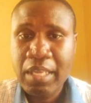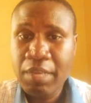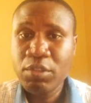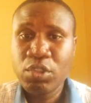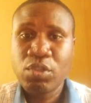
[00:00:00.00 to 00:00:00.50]

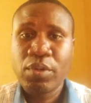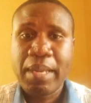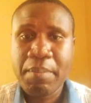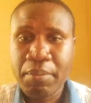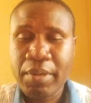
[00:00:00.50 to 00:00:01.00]
Even though you
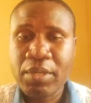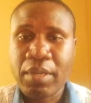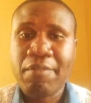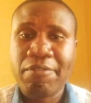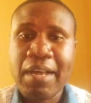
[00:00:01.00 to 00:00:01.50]
can pray, you
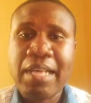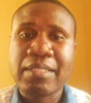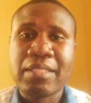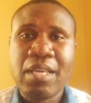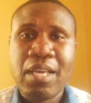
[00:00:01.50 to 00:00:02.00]
can
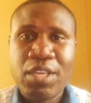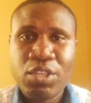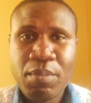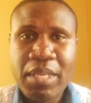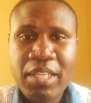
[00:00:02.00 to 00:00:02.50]
fast,
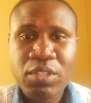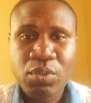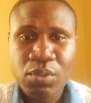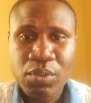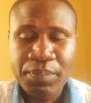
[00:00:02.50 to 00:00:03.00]
you may need
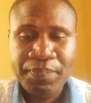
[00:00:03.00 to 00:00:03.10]
to